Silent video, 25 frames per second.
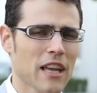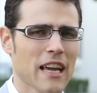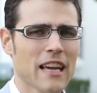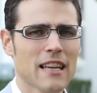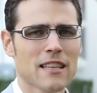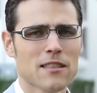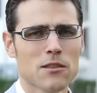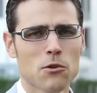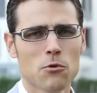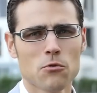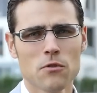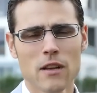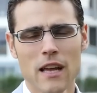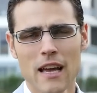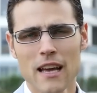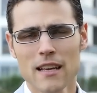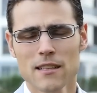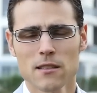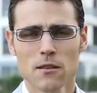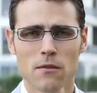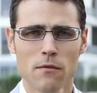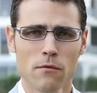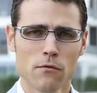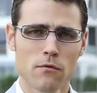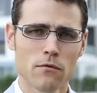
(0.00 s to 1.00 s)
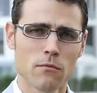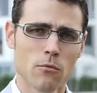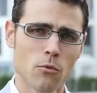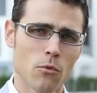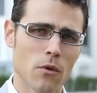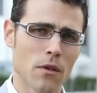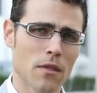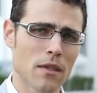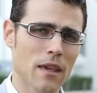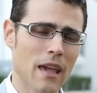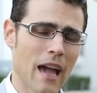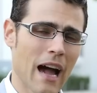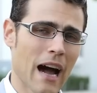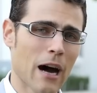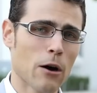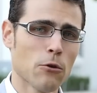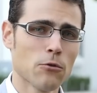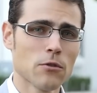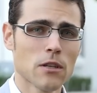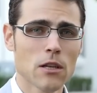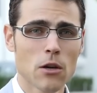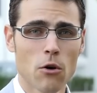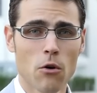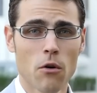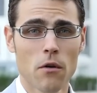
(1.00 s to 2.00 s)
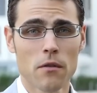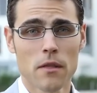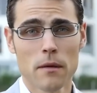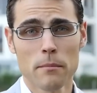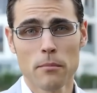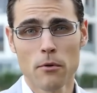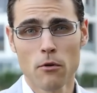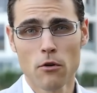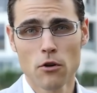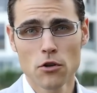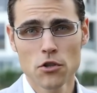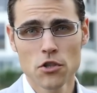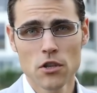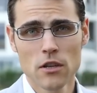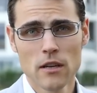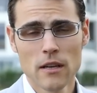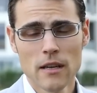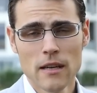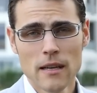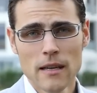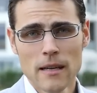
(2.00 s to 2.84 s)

as good as with the Audi or the Porsche,